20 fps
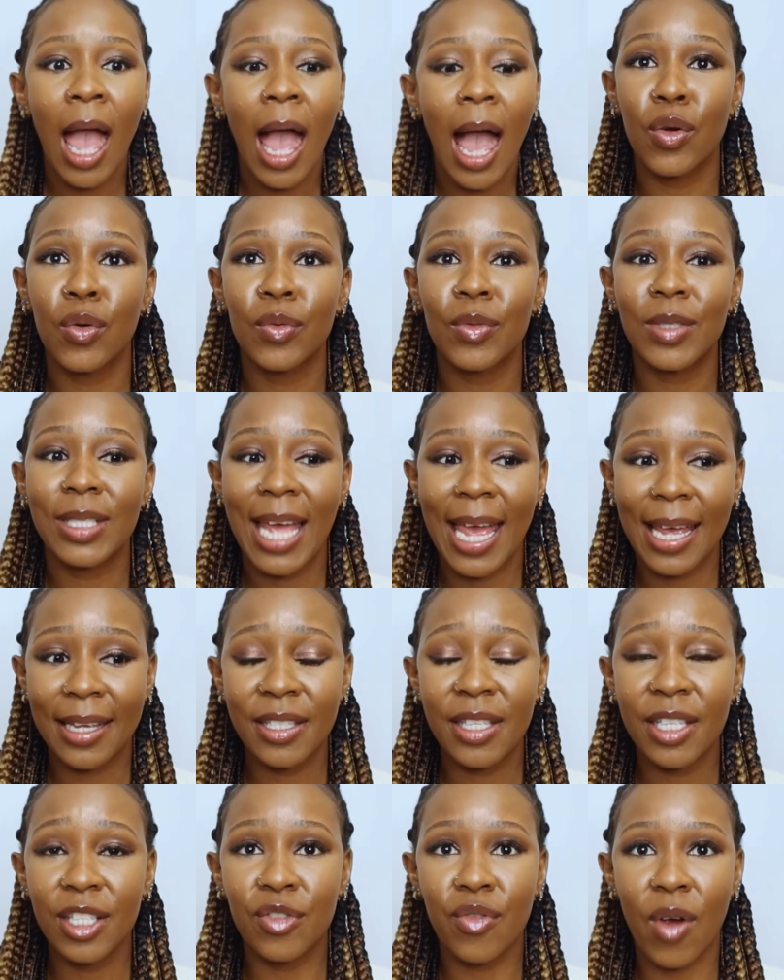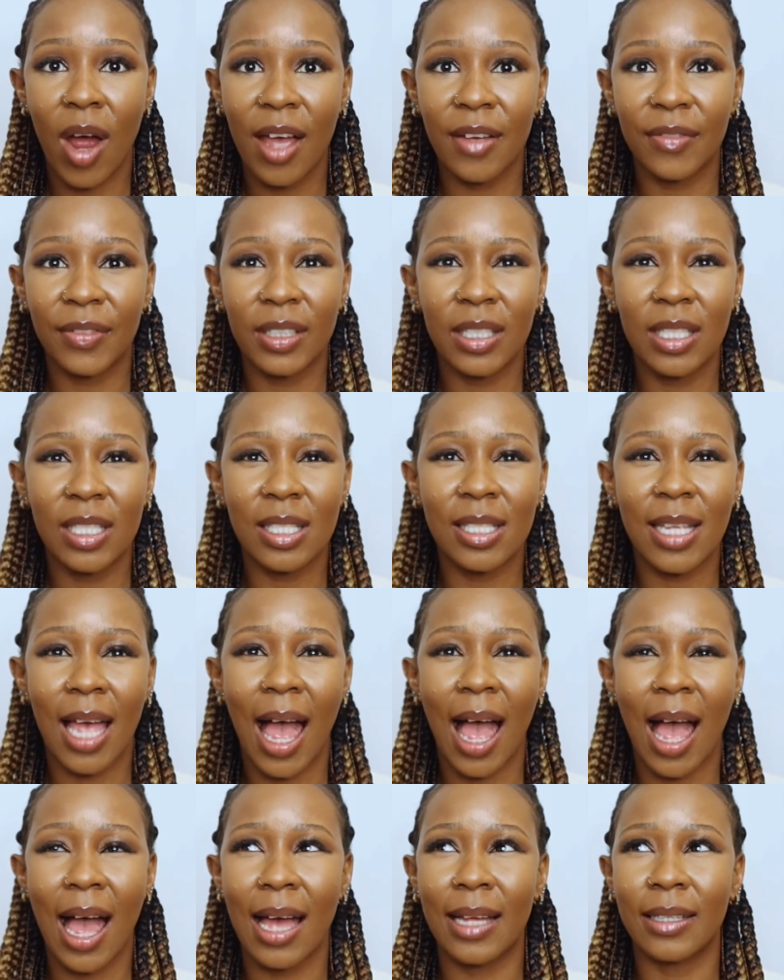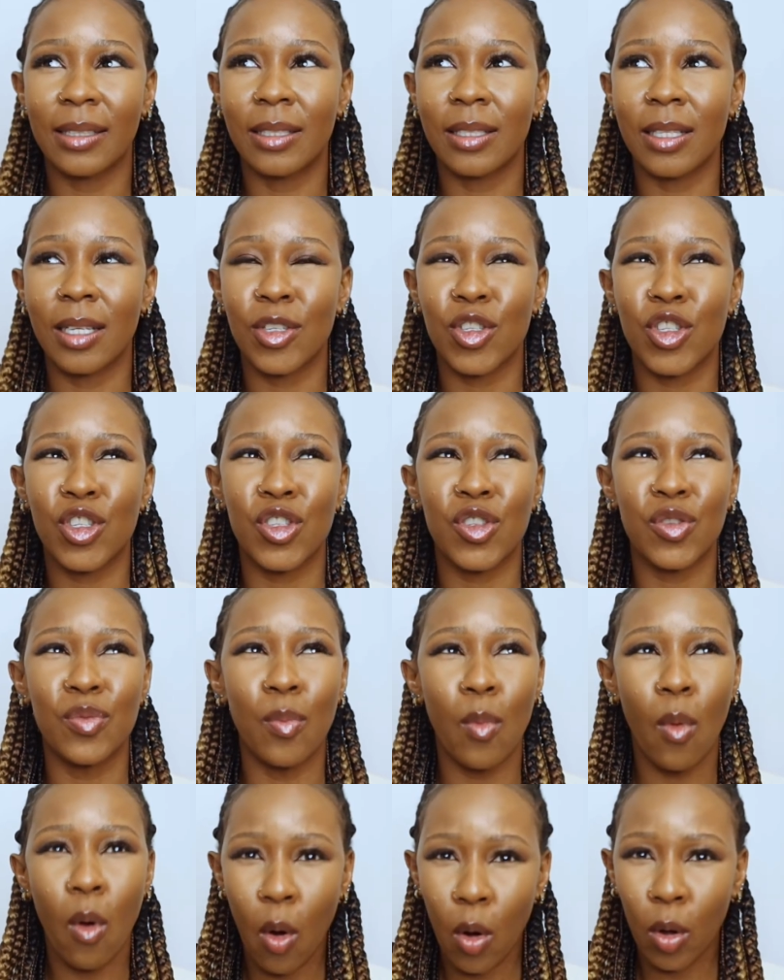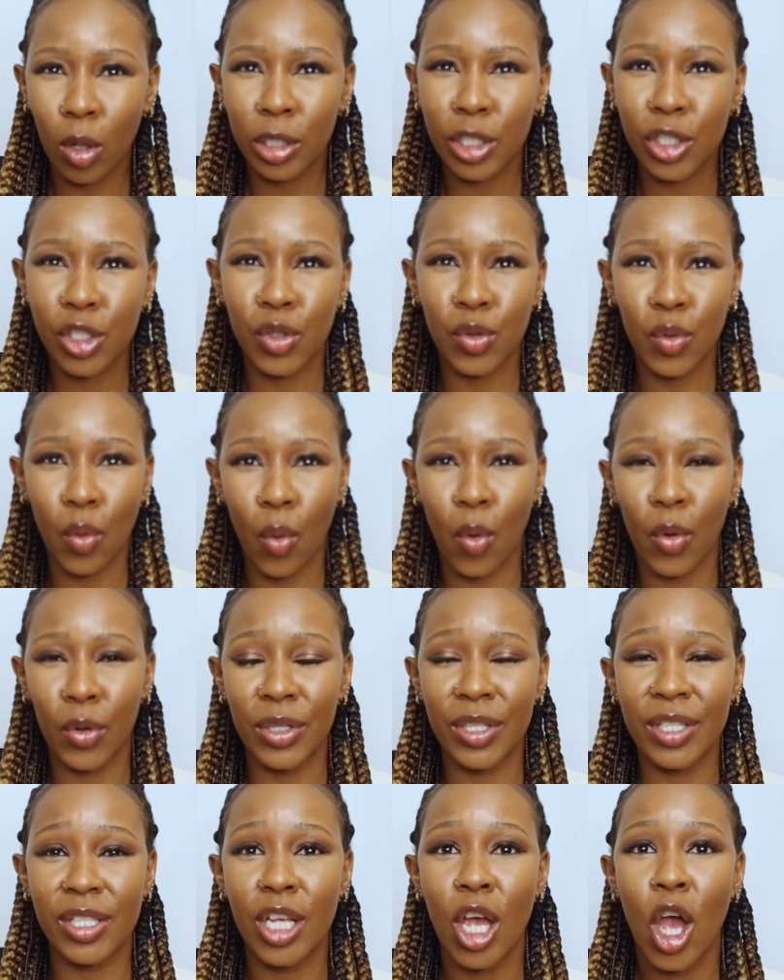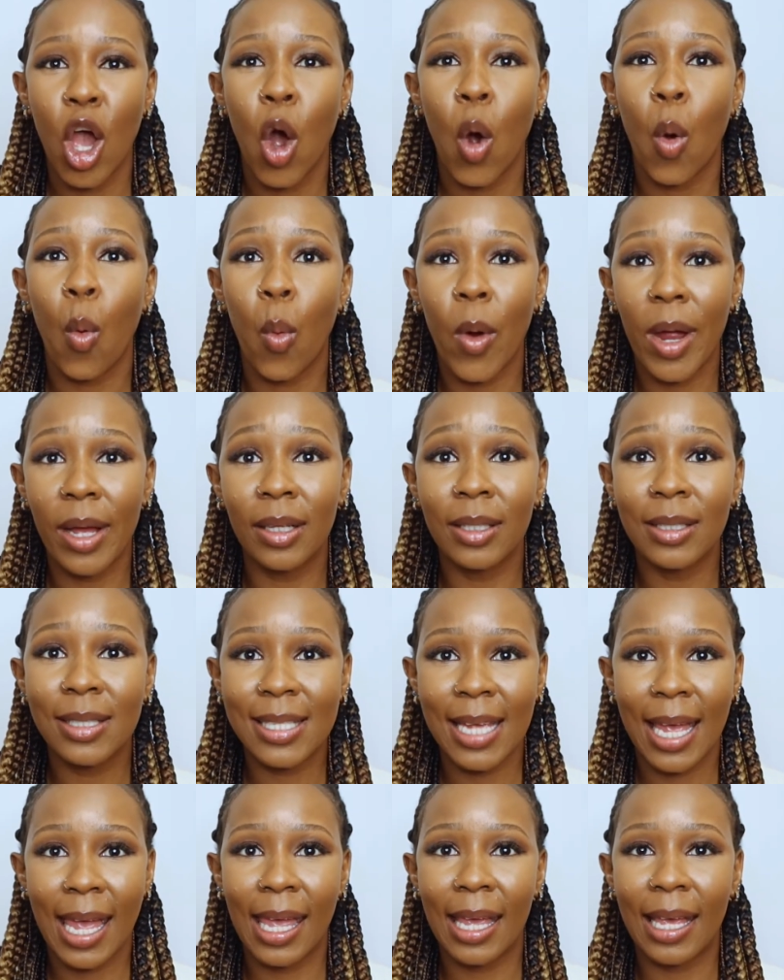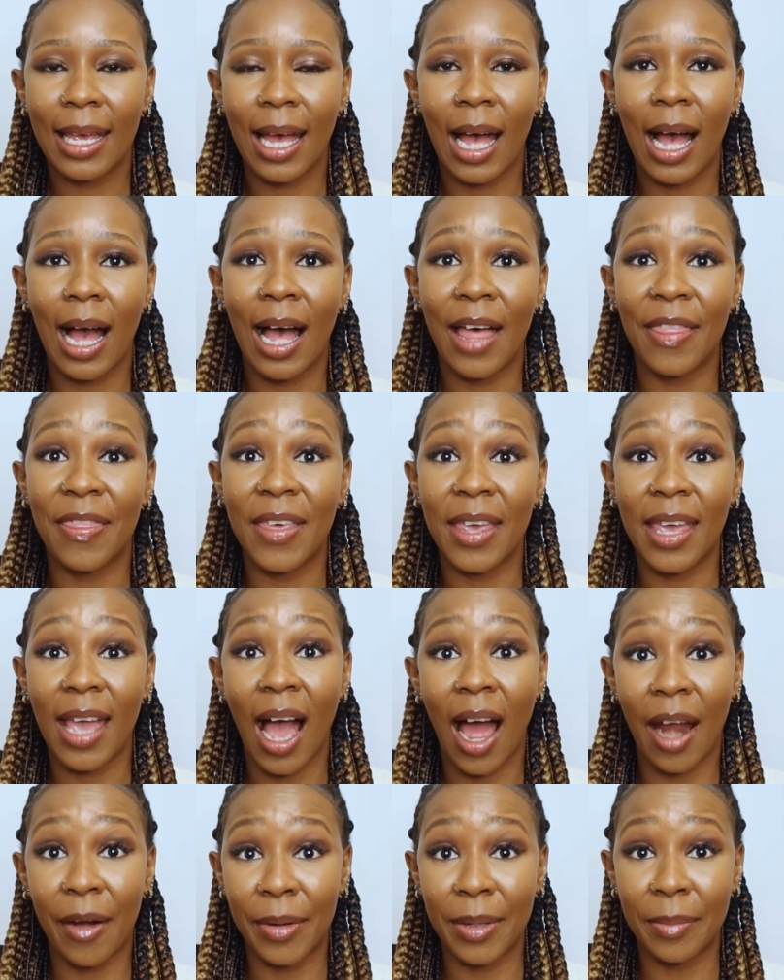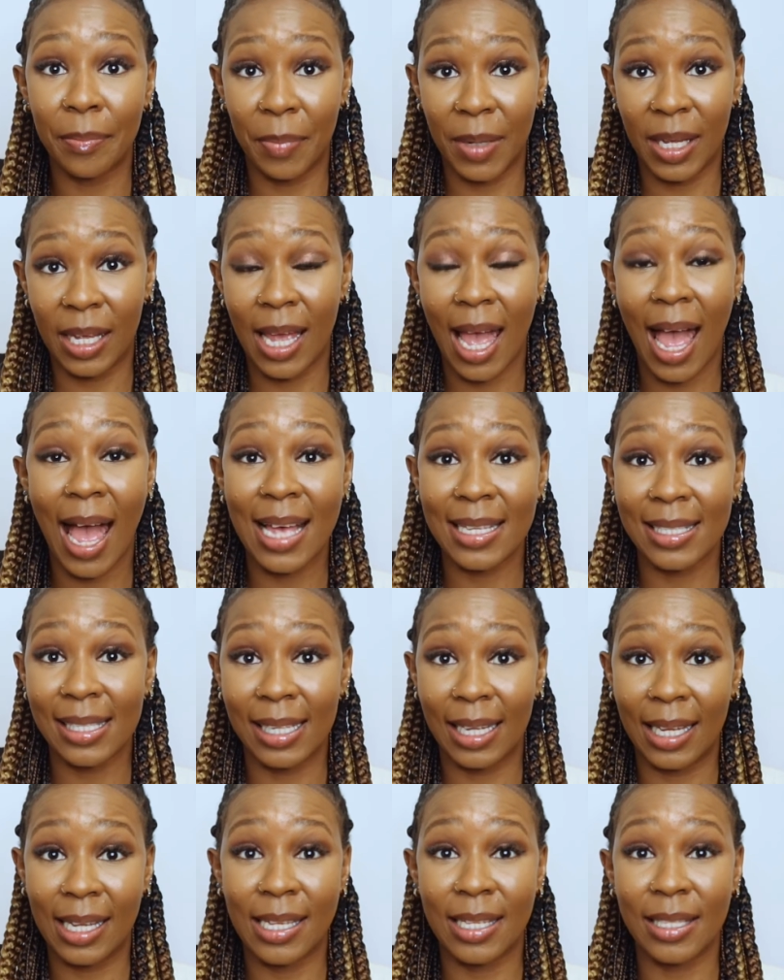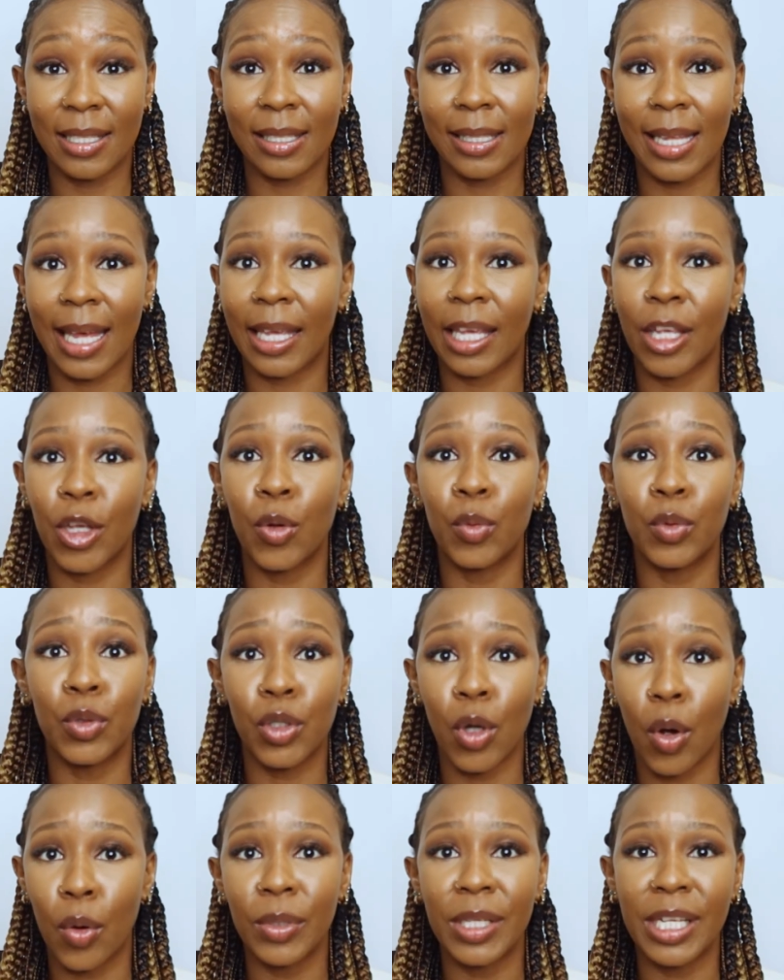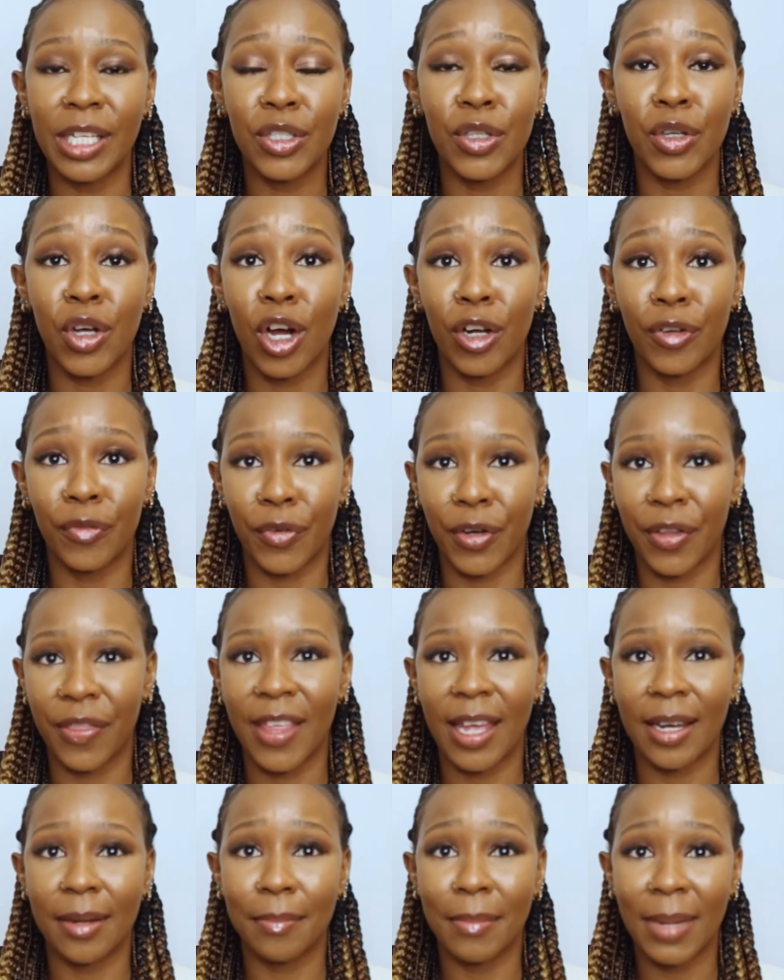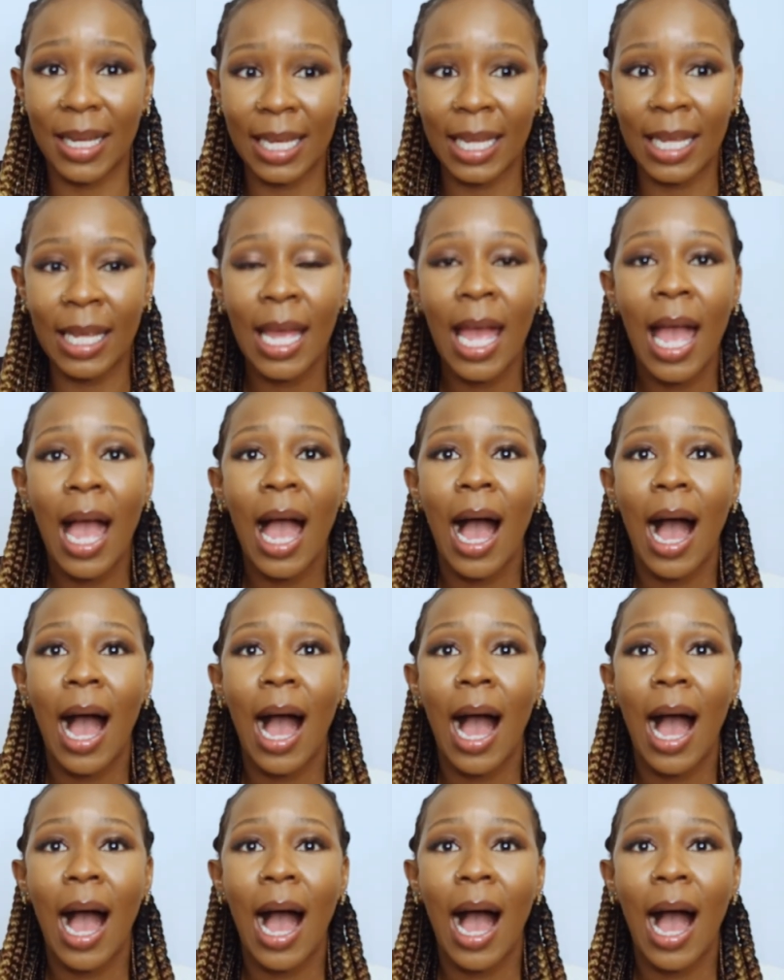So taxi drivers and small stores will take the RMB as it is, like you don't need to convert that money.